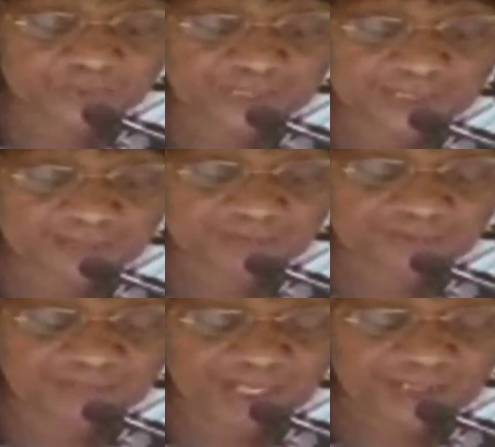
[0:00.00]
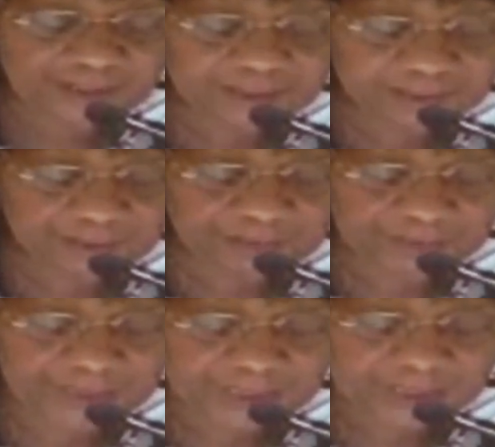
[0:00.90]
that have divided us over the
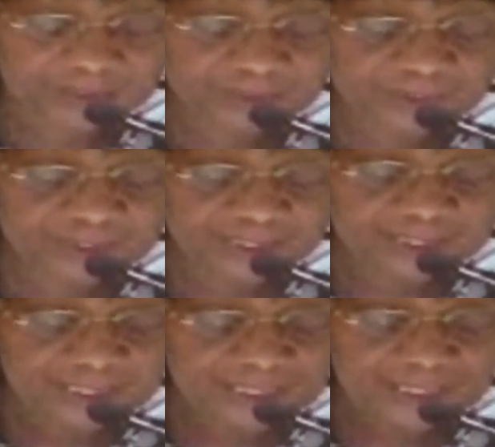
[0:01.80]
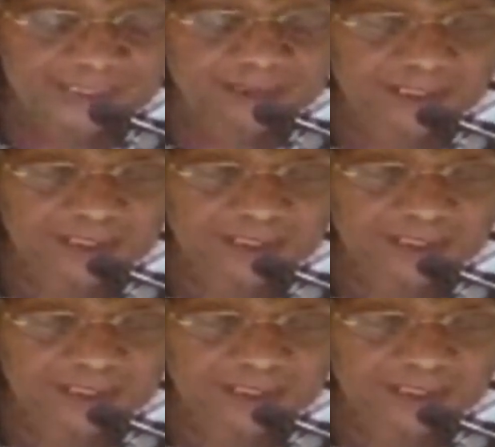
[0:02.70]
years, and